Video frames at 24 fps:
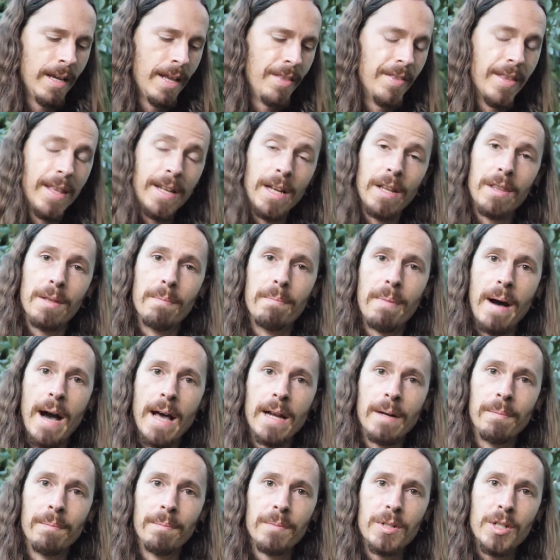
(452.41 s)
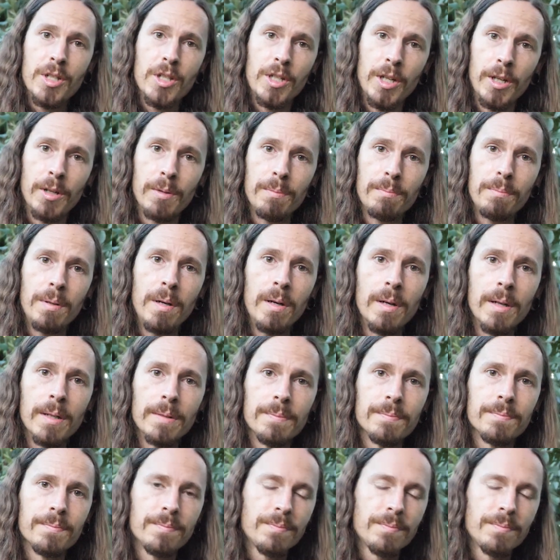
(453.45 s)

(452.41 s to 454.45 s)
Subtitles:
And then on the bottom skirt part,